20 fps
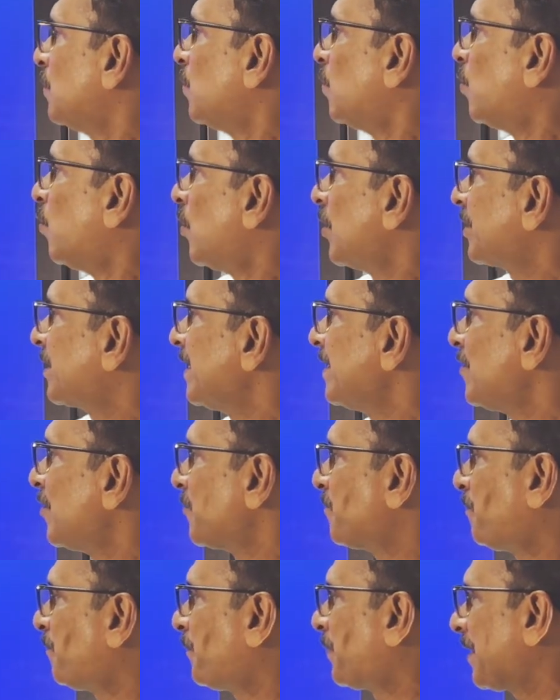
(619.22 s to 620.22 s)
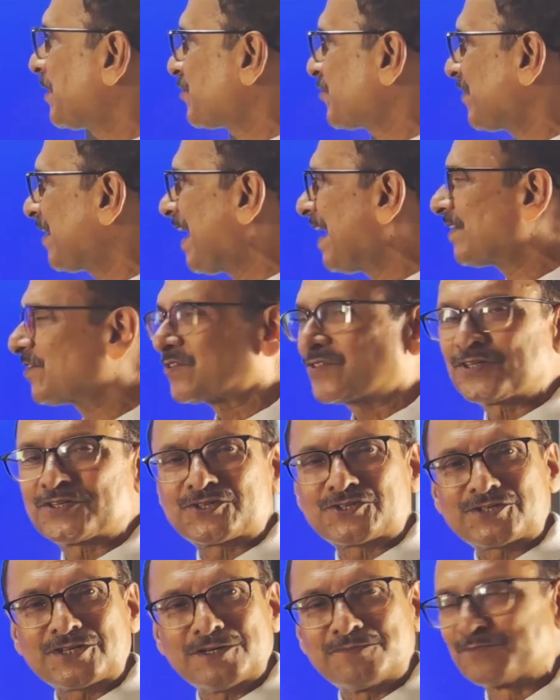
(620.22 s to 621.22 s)
Working on pressurized
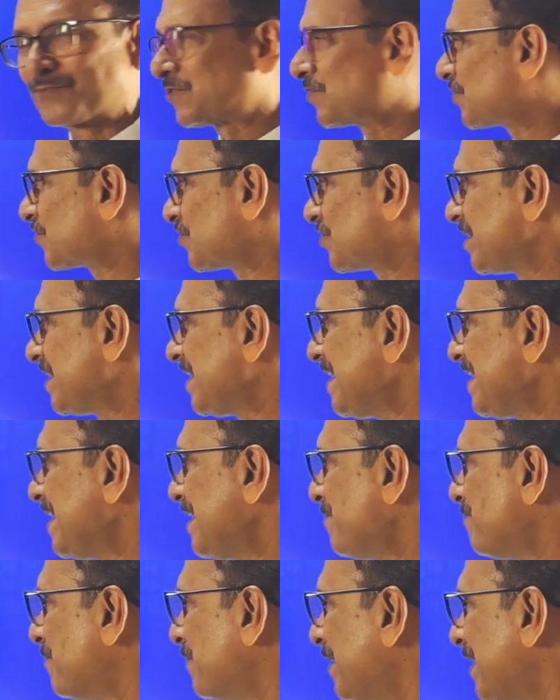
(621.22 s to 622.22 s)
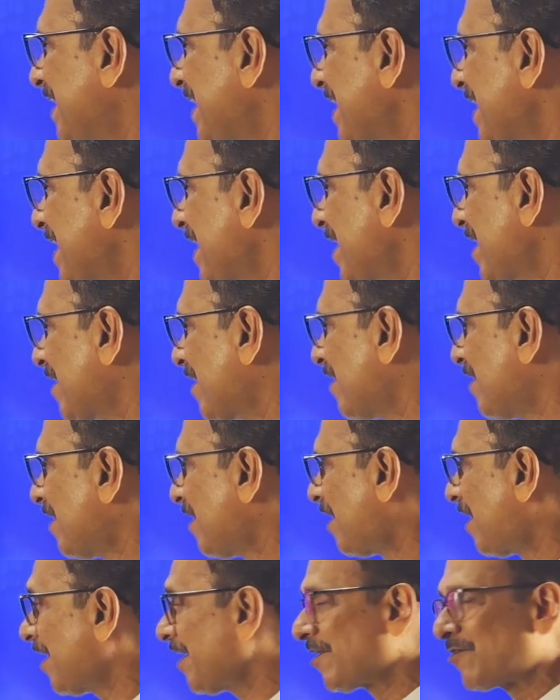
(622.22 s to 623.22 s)
systems, steam, air,
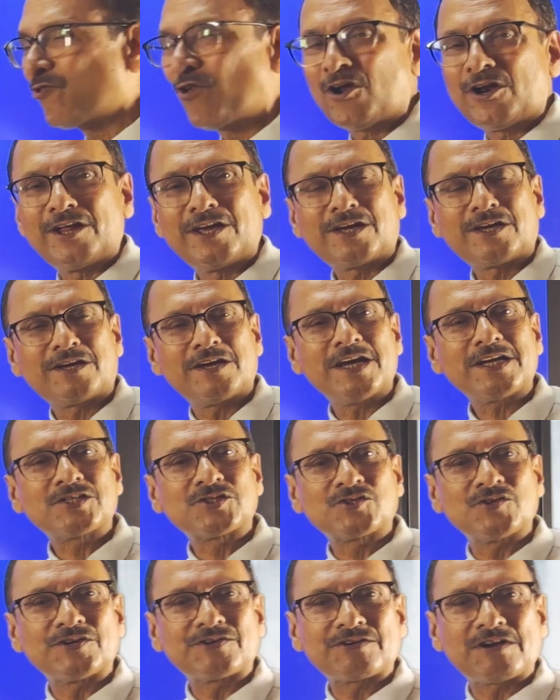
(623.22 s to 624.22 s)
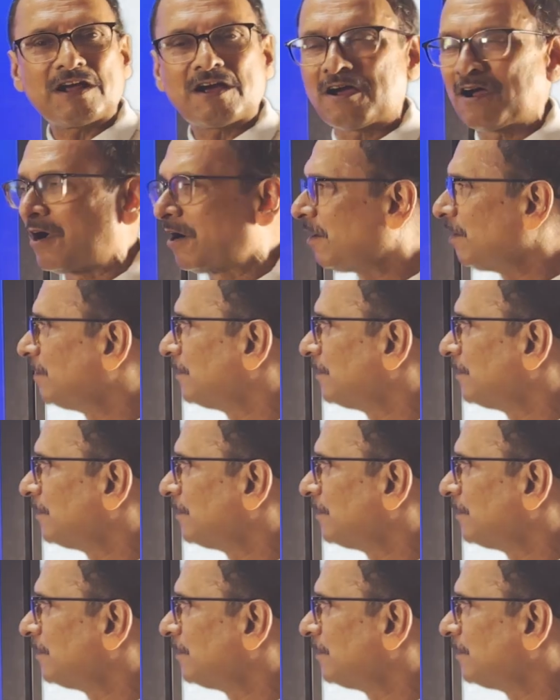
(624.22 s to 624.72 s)
hydraulic, etc.